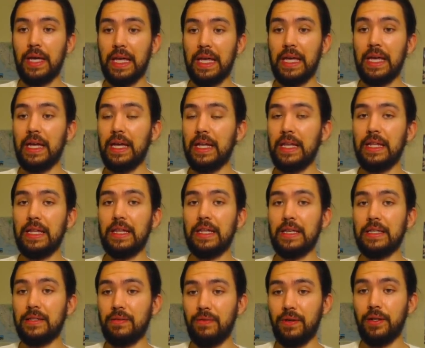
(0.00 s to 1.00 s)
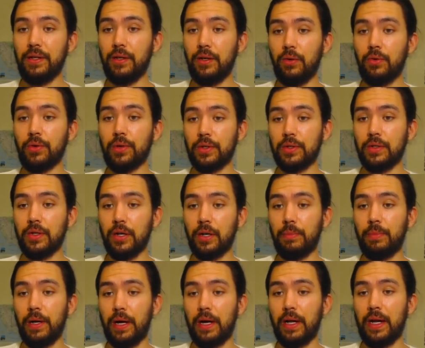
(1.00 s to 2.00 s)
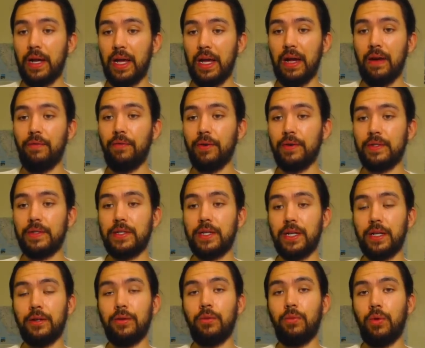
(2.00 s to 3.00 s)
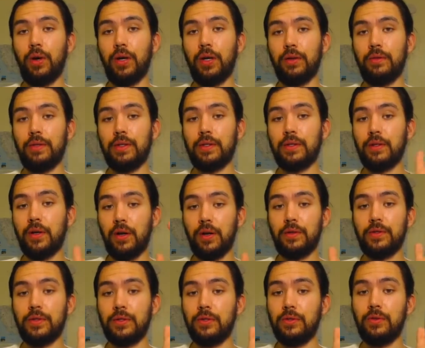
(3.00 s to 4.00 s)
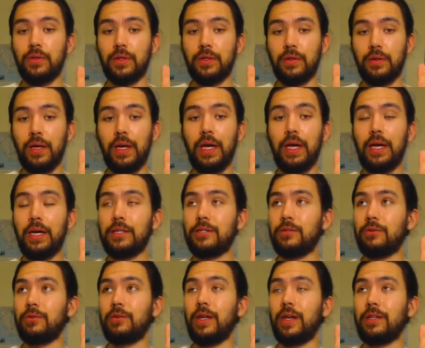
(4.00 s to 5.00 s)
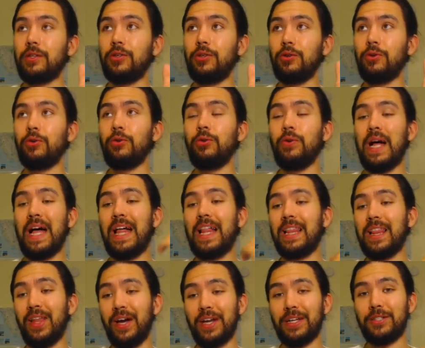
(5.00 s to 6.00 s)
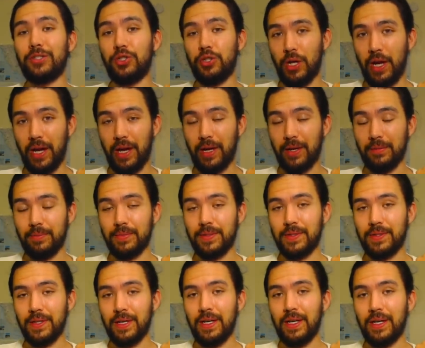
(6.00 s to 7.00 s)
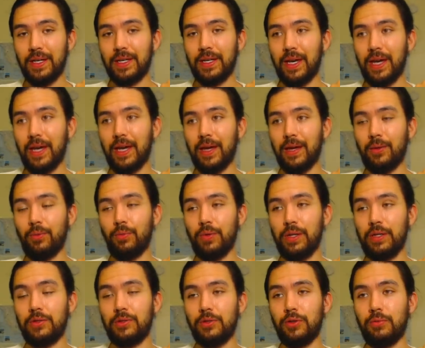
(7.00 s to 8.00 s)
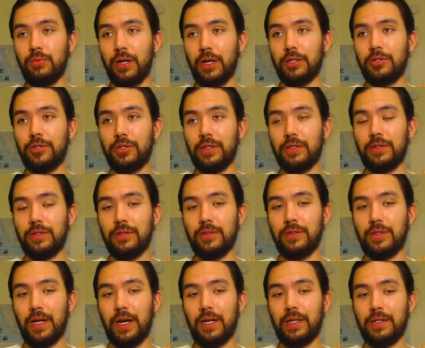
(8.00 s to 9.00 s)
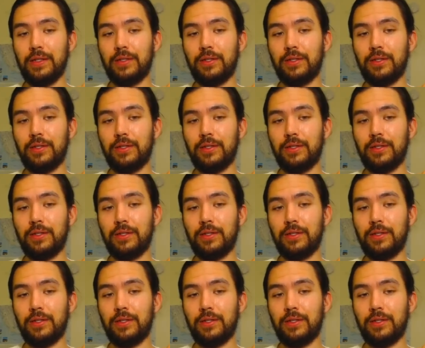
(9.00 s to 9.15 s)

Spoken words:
In this video, we're going to talk about every single one of these cards, so that you, like James, can read too much into tiny